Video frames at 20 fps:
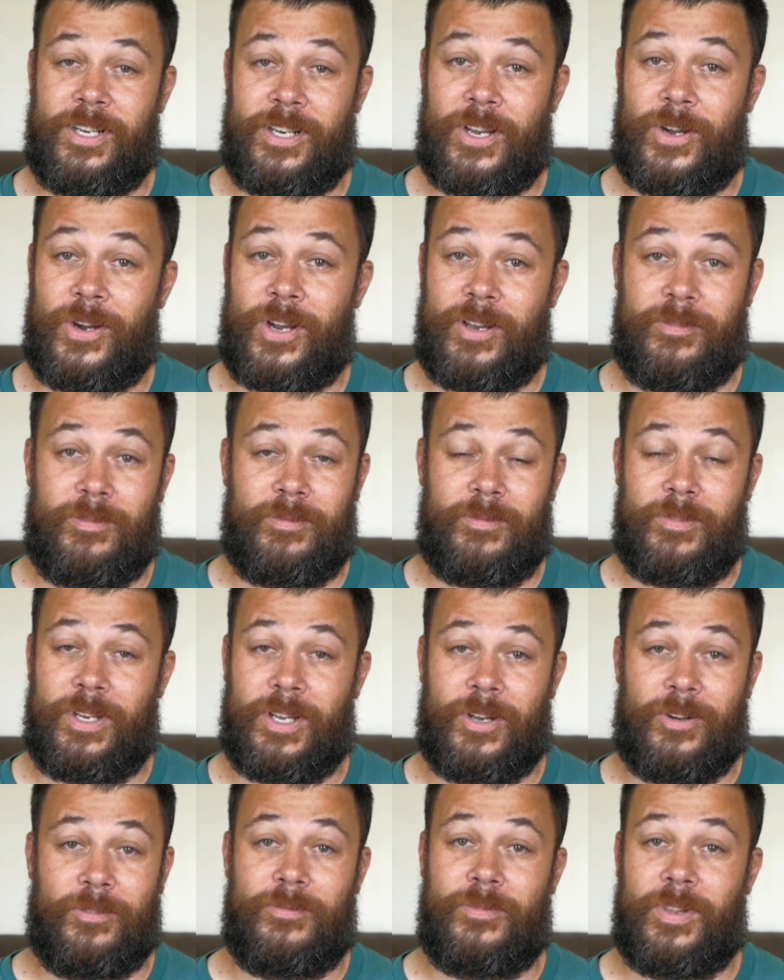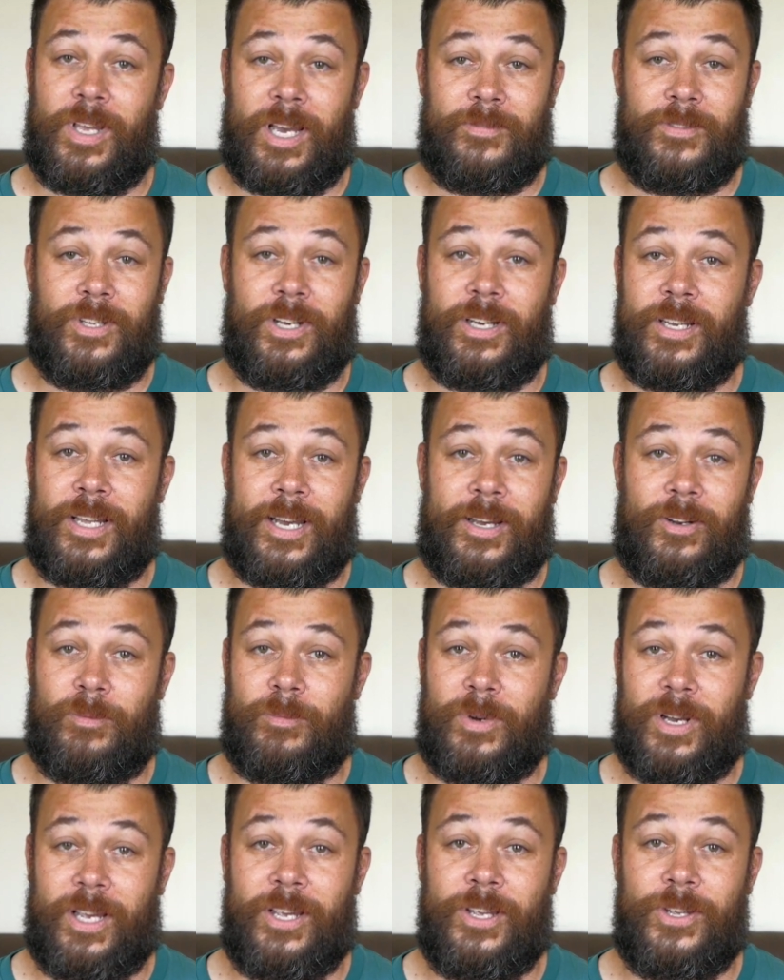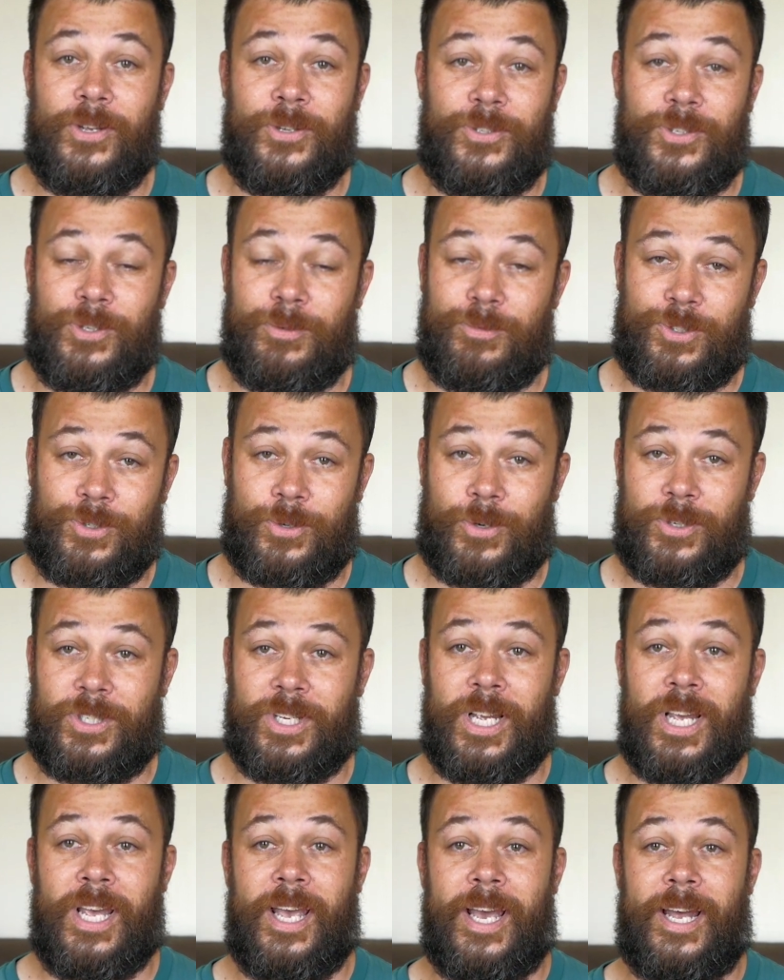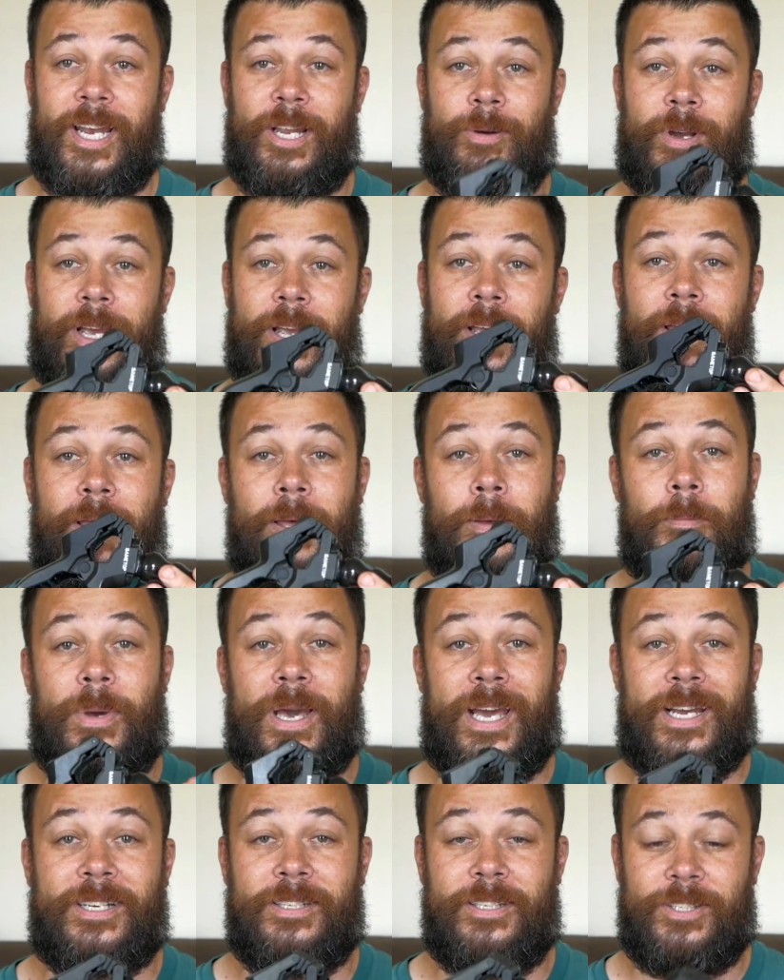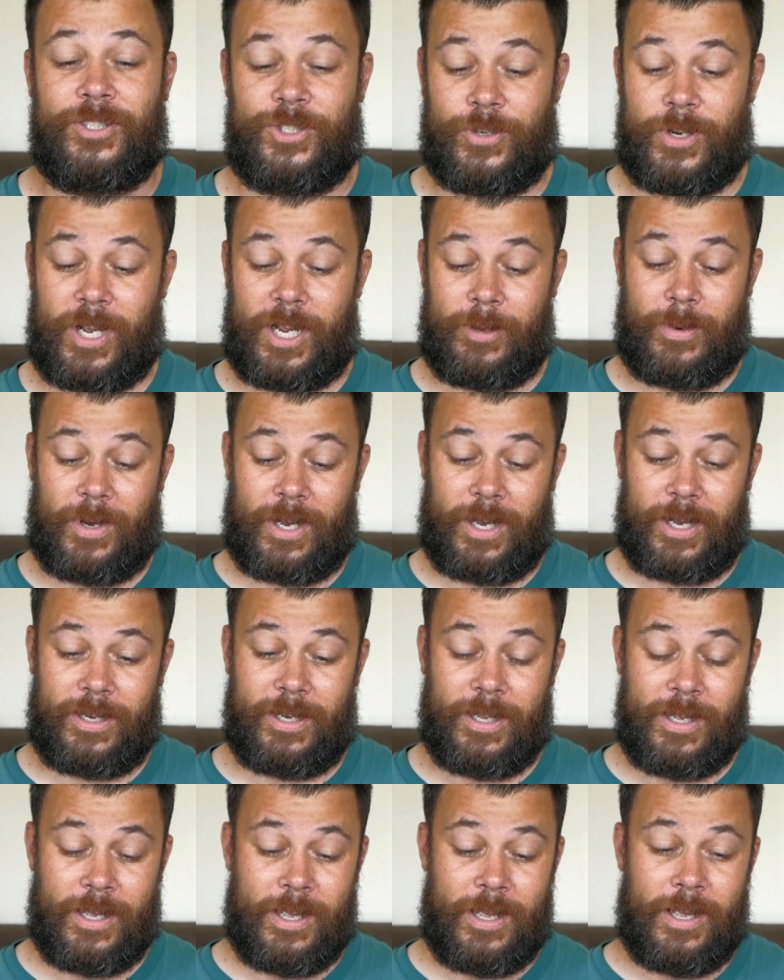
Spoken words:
know, I've have done that on my YouTube shorts. Anyway, back to this tripod.